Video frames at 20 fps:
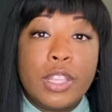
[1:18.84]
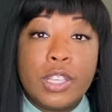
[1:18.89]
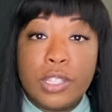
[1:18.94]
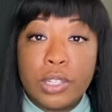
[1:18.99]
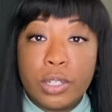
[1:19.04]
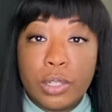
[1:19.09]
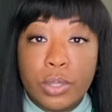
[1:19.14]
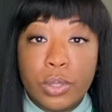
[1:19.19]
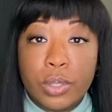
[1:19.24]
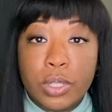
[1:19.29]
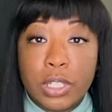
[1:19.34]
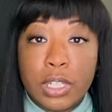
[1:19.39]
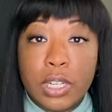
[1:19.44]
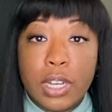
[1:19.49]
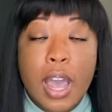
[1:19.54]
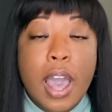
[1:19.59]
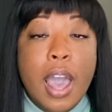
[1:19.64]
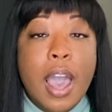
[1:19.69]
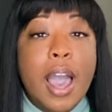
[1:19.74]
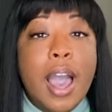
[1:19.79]
the solution.
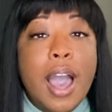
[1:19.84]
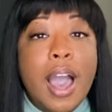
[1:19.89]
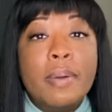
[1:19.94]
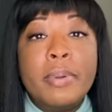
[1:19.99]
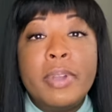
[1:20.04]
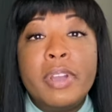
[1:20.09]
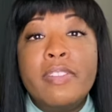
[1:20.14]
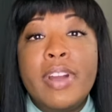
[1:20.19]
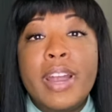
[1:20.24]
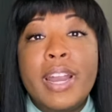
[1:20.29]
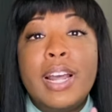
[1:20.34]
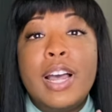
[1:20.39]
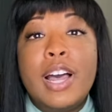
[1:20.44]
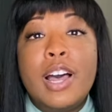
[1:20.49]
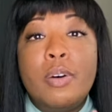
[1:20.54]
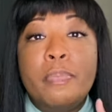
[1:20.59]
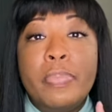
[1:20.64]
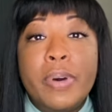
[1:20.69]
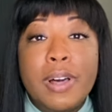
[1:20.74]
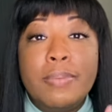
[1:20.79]
I'm getting ready to
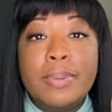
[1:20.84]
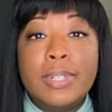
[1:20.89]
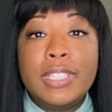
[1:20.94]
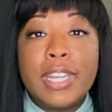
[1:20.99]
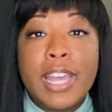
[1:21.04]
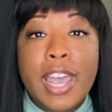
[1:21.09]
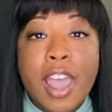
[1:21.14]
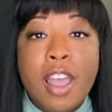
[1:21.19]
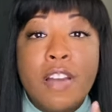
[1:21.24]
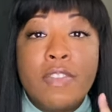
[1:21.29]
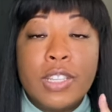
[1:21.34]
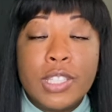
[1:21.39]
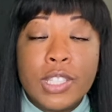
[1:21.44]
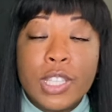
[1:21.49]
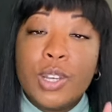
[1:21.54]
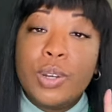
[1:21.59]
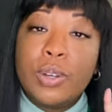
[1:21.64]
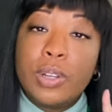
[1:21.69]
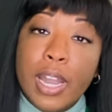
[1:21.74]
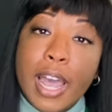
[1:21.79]
unpublish every
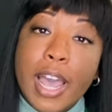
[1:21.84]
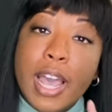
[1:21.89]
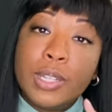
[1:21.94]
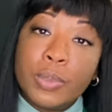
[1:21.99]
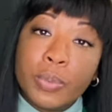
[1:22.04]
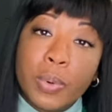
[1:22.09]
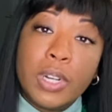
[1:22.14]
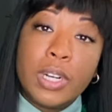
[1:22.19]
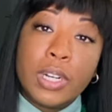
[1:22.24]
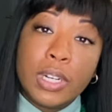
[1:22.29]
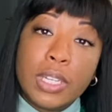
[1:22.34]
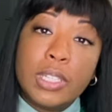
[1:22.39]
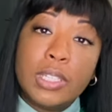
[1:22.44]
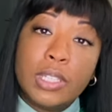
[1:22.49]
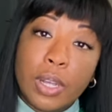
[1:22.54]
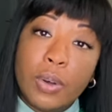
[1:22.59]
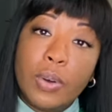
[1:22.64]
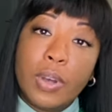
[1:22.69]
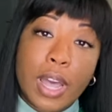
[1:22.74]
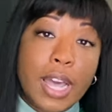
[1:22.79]
single last one of these
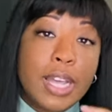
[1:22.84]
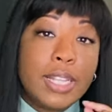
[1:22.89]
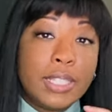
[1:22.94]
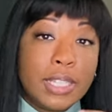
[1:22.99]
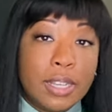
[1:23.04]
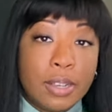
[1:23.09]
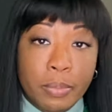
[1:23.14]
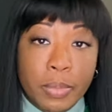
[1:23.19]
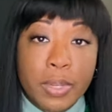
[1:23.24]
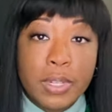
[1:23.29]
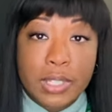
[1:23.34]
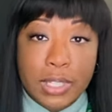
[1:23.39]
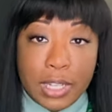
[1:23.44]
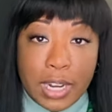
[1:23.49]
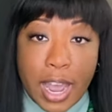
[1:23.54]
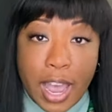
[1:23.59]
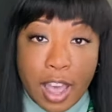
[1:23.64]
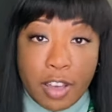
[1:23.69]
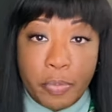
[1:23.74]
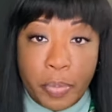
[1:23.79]
low content books that
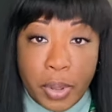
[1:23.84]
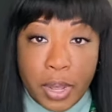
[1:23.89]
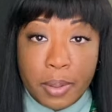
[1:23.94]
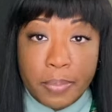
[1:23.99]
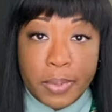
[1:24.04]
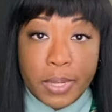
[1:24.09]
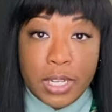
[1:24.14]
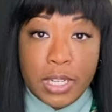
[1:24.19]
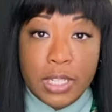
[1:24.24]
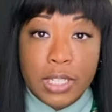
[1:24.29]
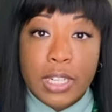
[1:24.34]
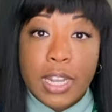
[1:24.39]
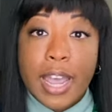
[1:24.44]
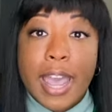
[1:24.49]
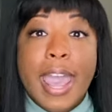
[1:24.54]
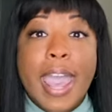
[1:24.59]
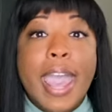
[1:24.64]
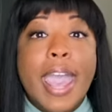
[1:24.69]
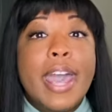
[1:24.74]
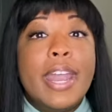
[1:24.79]
I have published.
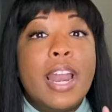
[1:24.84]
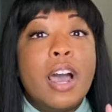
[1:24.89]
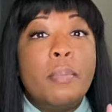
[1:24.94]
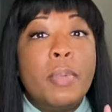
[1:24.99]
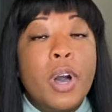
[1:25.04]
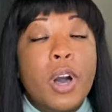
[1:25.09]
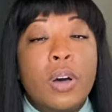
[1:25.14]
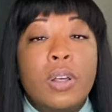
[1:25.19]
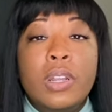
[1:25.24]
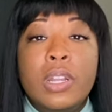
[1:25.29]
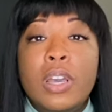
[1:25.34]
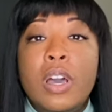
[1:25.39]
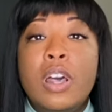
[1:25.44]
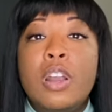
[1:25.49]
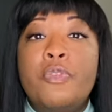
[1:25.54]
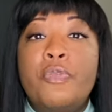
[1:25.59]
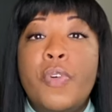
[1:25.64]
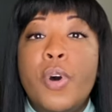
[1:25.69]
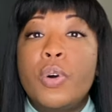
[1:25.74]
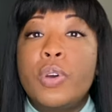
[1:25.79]
And I'm only going
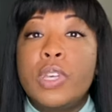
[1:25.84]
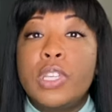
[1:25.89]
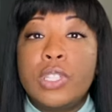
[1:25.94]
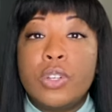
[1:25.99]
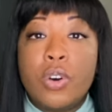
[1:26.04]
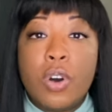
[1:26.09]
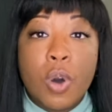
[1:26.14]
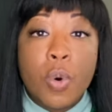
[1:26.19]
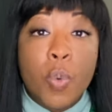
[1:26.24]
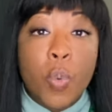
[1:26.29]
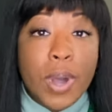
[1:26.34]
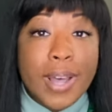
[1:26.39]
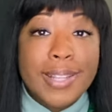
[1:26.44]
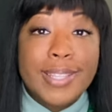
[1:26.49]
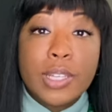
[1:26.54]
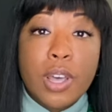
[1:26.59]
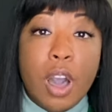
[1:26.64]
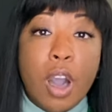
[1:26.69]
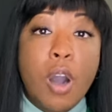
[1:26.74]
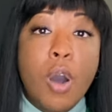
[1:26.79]
to focus on
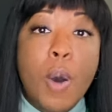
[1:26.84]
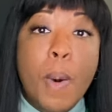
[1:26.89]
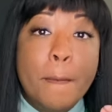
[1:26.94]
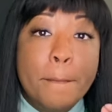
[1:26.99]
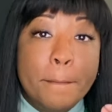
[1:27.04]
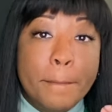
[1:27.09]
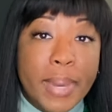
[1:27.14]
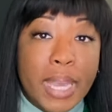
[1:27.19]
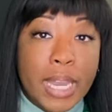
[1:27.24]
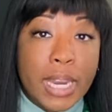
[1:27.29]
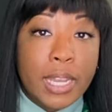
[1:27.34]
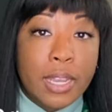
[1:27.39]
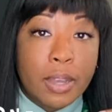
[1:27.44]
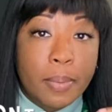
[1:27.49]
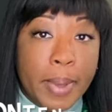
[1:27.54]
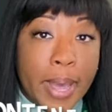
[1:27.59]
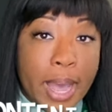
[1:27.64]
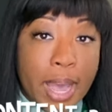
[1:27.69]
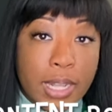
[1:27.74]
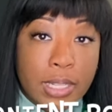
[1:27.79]
what's called medium
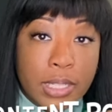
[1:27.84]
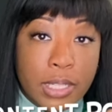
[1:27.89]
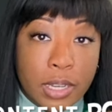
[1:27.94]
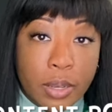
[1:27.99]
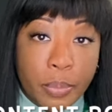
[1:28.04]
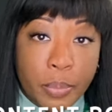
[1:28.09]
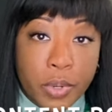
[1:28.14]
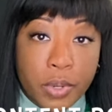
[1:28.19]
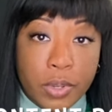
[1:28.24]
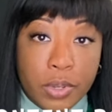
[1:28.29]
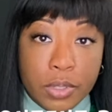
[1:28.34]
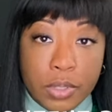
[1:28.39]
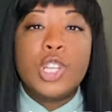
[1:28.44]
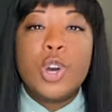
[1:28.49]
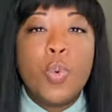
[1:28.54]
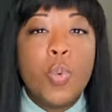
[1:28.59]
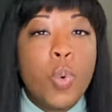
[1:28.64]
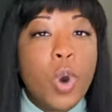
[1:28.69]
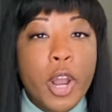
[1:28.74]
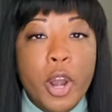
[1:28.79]
content books.
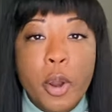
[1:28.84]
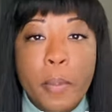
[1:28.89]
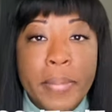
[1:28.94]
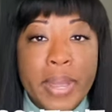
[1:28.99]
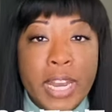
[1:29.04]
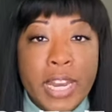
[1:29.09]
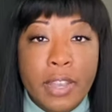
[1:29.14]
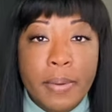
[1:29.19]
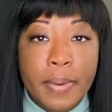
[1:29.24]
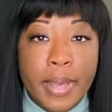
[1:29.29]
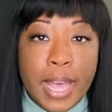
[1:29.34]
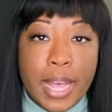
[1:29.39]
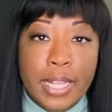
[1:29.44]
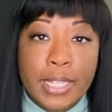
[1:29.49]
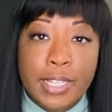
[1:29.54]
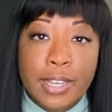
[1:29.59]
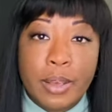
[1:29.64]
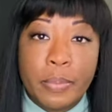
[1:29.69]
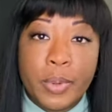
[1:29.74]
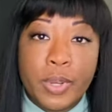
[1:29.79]
So what are medium content